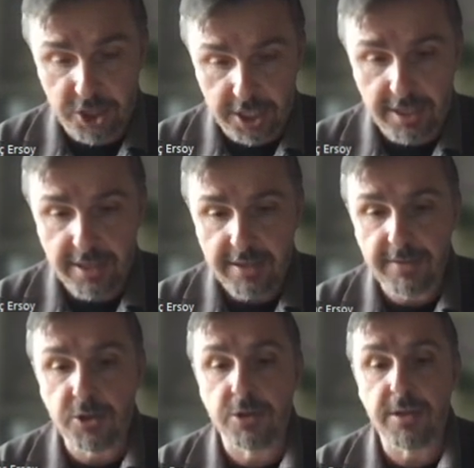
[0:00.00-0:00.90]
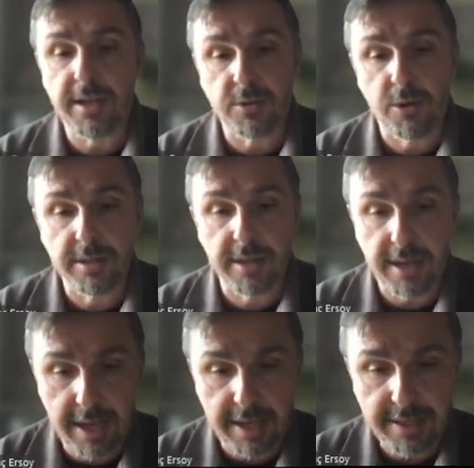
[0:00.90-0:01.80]
G, which has
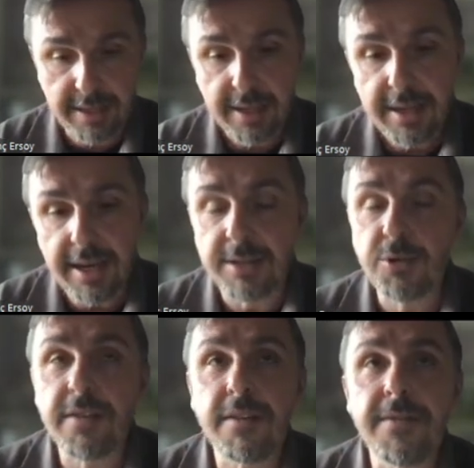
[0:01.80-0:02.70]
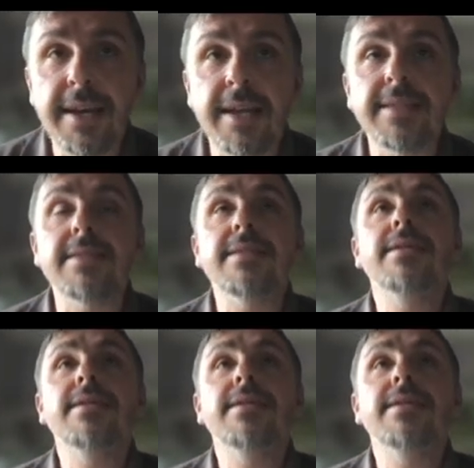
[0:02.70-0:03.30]
order n, and you have a finite